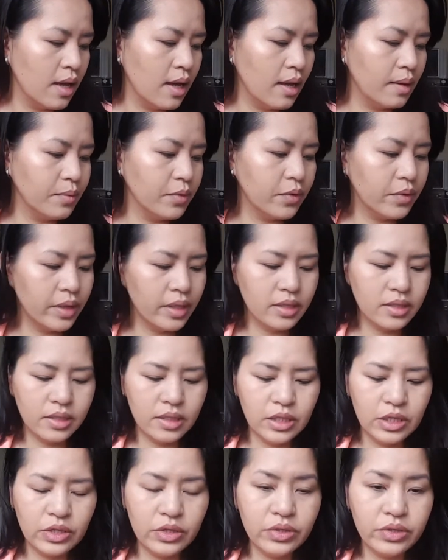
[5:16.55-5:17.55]
I'm going
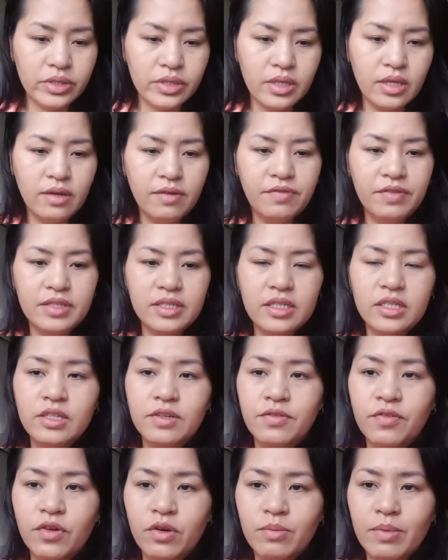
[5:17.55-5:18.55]
to use the
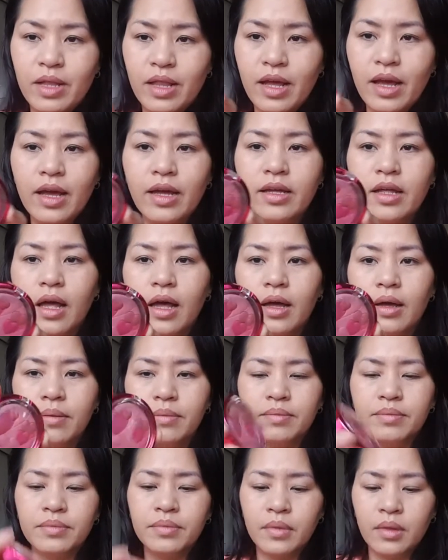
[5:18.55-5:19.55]
Physician
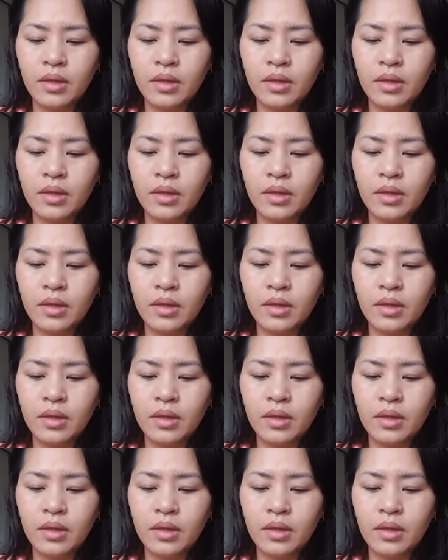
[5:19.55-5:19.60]
Formula